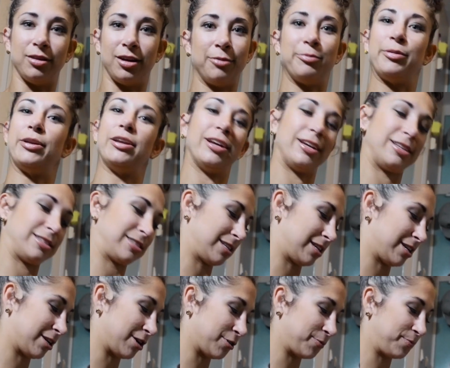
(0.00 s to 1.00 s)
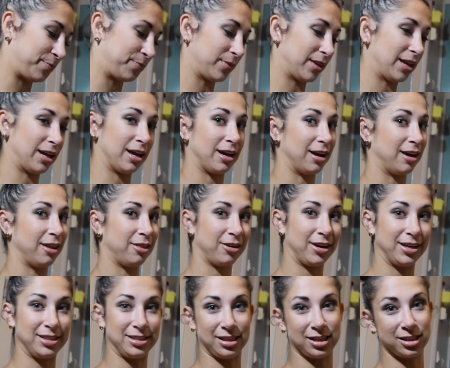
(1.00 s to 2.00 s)
that'd be nice to know. Other
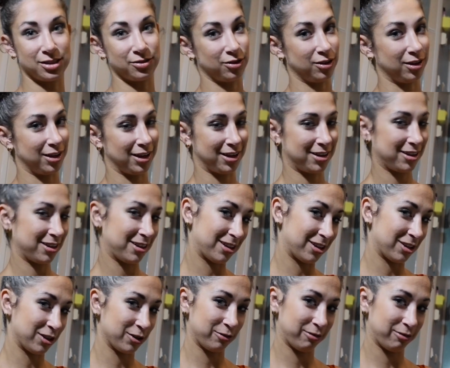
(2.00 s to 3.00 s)
ideas for like other